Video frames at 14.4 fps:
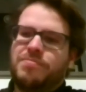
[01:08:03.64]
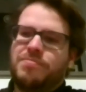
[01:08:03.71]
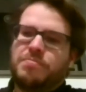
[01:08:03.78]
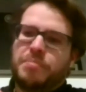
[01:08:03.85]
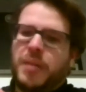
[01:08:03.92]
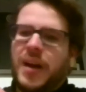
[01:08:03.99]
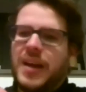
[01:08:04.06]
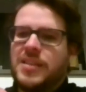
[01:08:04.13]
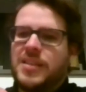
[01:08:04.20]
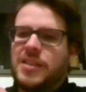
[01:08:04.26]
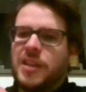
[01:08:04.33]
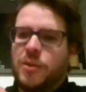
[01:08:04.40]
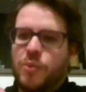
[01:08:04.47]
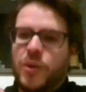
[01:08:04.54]
place
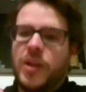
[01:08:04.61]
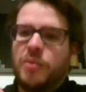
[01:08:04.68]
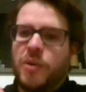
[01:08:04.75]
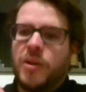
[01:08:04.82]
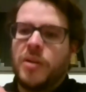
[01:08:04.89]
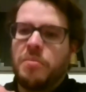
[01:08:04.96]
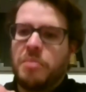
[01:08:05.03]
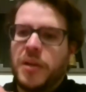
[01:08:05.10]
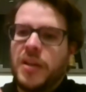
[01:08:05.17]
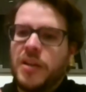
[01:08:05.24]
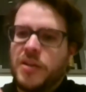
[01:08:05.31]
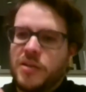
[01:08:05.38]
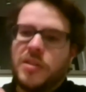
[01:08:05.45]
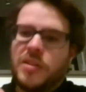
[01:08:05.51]
that we want to be
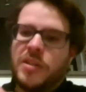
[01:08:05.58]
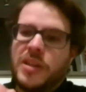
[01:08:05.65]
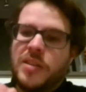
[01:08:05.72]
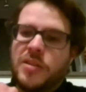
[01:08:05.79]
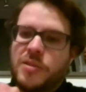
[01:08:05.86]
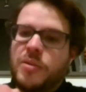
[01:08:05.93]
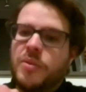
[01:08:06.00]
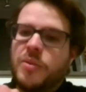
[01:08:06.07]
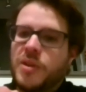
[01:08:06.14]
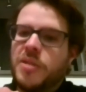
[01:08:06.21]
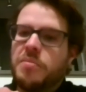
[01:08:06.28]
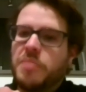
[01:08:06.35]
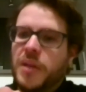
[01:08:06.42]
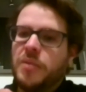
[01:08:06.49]
or the industry want
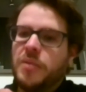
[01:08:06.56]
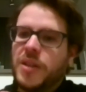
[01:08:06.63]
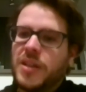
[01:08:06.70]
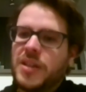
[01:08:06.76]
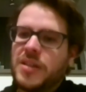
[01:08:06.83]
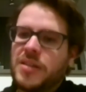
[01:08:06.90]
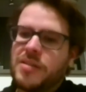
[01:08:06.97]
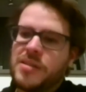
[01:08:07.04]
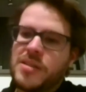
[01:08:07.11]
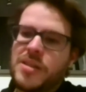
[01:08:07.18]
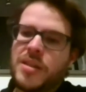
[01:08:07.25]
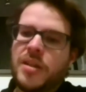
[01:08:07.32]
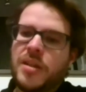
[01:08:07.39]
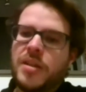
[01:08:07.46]
to be with this.
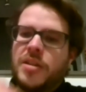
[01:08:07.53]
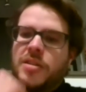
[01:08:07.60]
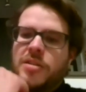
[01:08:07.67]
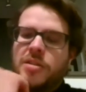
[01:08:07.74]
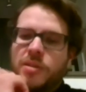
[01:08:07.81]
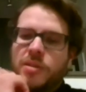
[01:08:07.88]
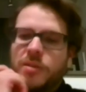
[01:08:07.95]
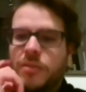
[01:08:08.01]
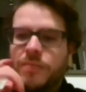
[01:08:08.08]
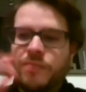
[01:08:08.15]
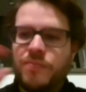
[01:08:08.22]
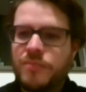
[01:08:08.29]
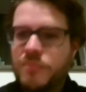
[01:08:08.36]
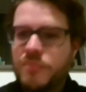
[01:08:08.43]
So,
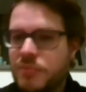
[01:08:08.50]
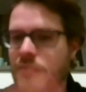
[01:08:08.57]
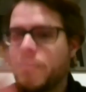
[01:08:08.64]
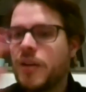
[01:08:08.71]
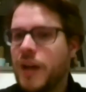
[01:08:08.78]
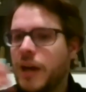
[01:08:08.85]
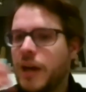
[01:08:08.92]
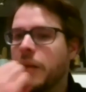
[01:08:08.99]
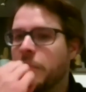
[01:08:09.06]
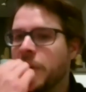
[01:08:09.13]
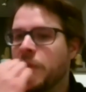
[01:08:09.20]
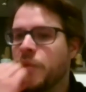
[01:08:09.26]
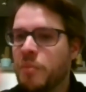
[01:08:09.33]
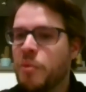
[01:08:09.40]
I
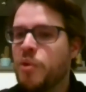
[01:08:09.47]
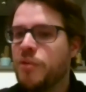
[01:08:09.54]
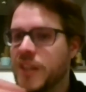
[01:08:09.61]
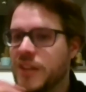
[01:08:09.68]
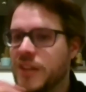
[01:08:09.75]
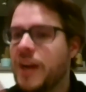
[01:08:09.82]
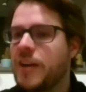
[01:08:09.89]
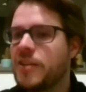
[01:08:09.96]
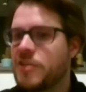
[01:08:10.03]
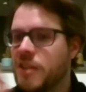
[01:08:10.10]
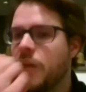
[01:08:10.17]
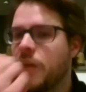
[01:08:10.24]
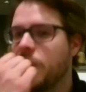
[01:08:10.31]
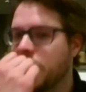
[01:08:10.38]
mean, we're moving there
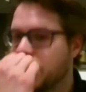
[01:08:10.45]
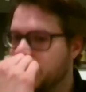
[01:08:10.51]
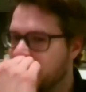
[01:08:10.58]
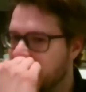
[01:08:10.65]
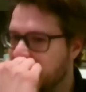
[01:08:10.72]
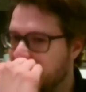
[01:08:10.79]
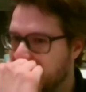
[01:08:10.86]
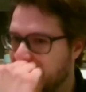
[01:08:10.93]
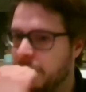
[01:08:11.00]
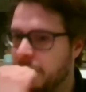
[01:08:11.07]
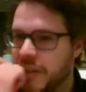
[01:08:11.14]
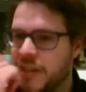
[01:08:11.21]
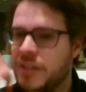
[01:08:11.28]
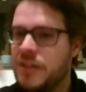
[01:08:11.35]
slowly and steadily,
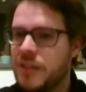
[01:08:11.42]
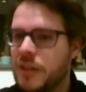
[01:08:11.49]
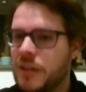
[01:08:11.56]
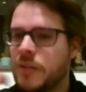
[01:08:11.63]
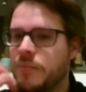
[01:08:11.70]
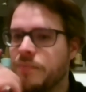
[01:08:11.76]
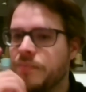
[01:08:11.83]
but, you know,